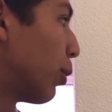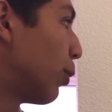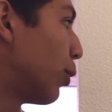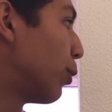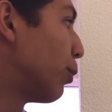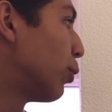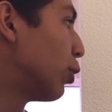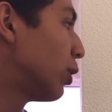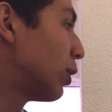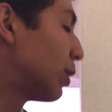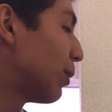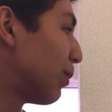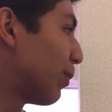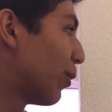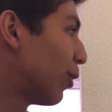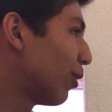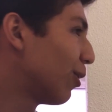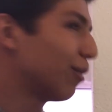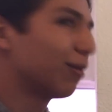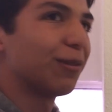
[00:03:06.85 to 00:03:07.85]
common
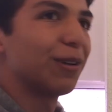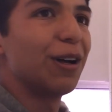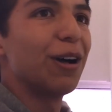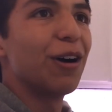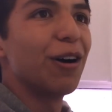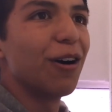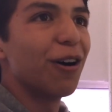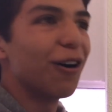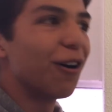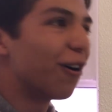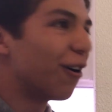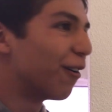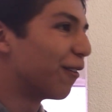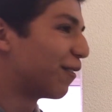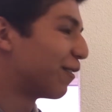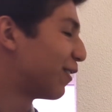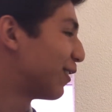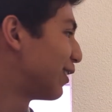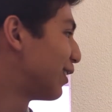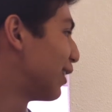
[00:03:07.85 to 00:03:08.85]
multiple of
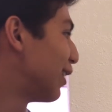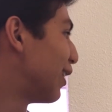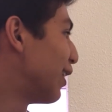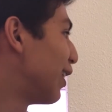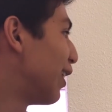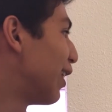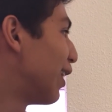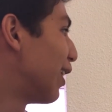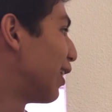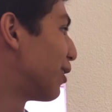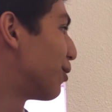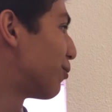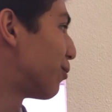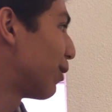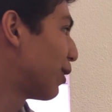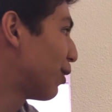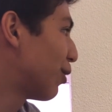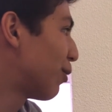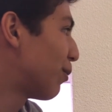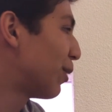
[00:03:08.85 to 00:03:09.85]
the
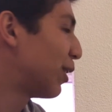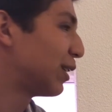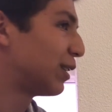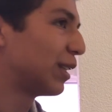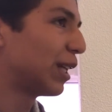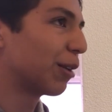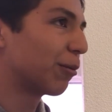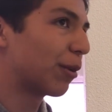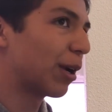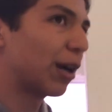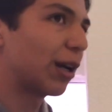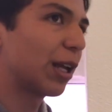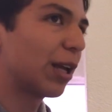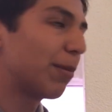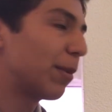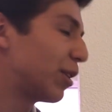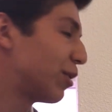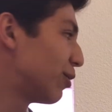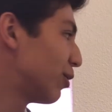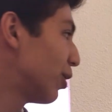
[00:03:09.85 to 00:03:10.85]
3 numbers that were
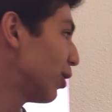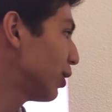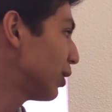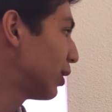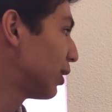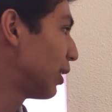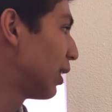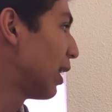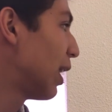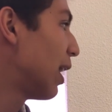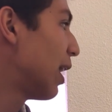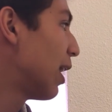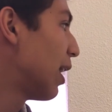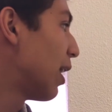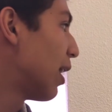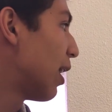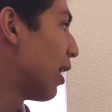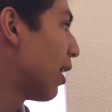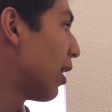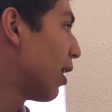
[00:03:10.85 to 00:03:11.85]
given to us.
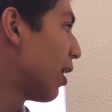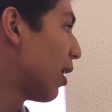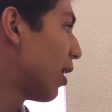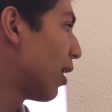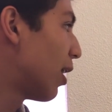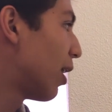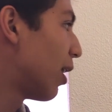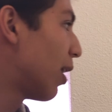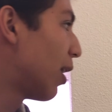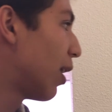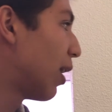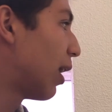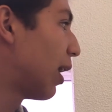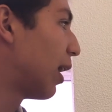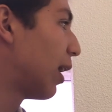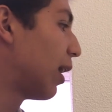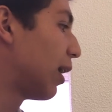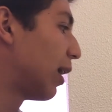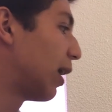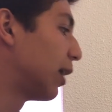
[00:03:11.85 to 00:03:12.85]

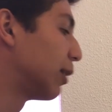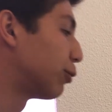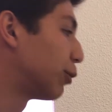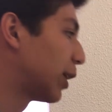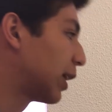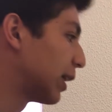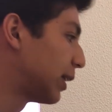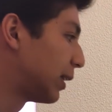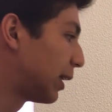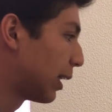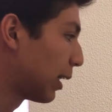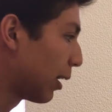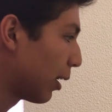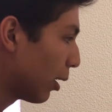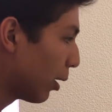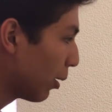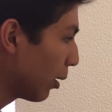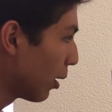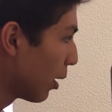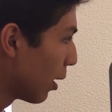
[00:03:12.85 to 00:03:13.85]
As we can see
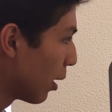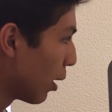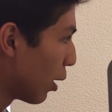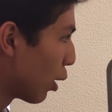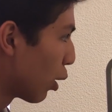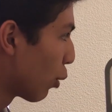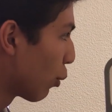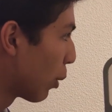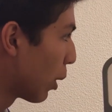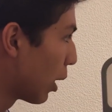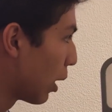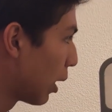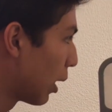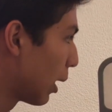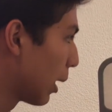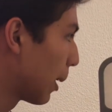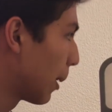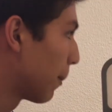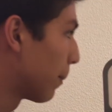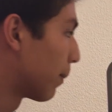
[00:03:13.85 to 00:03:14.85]
here,
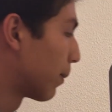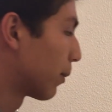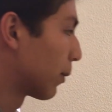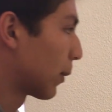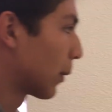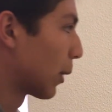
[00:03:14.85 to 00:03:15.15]
we